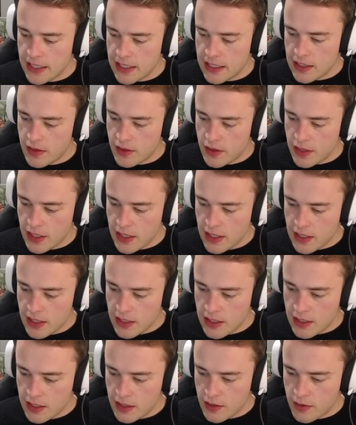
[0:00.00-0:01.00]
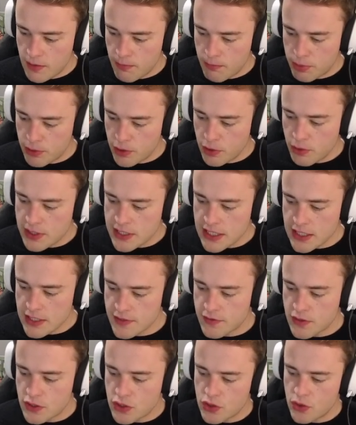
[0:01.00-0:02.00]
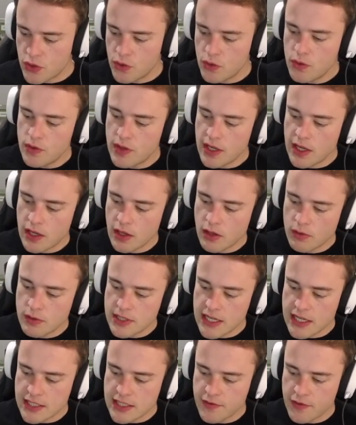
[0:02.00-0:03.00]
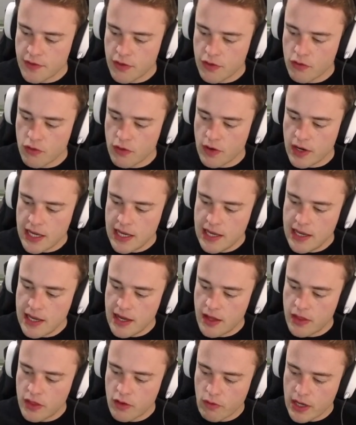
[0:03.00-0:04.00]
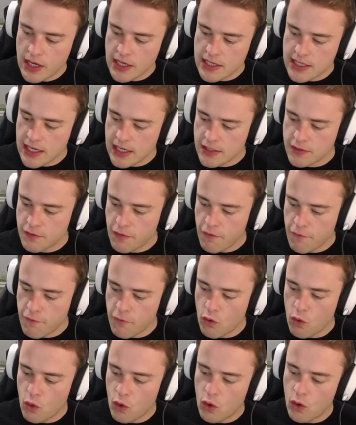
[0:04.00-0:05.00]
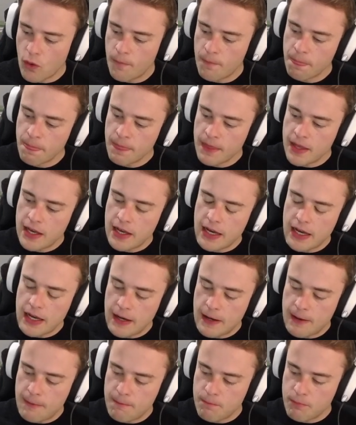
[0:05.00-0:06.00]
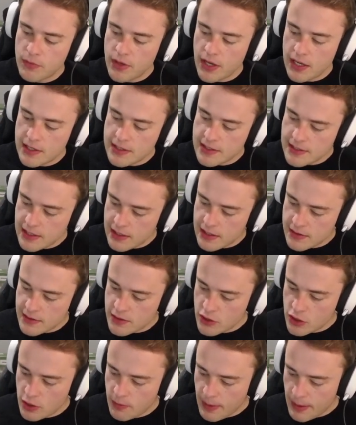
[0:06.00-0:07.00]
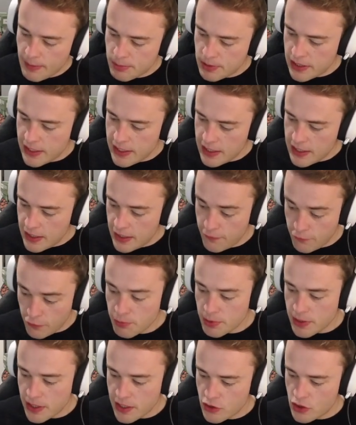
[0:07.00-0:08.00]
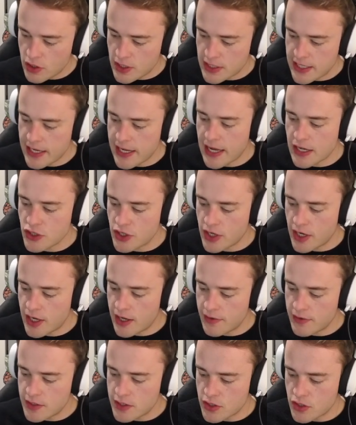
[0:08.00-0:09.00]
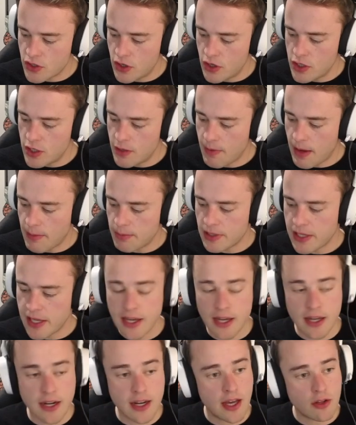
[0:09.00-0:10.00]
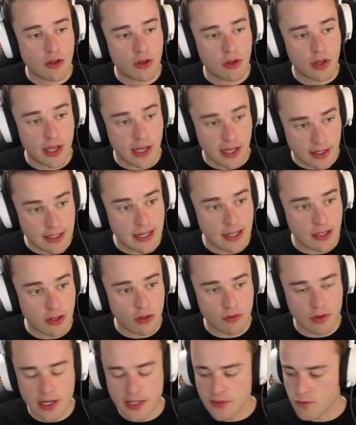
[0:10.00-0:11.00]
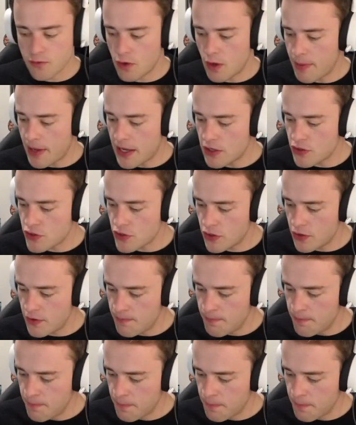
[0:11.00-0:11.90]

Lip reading: The blue attacks for 2, the yellow attacks for 3, and the red attacks for 4. And it says you may play, if you've played a non-attack action card this turn, you may play Unhallowed Rites from your banished zone.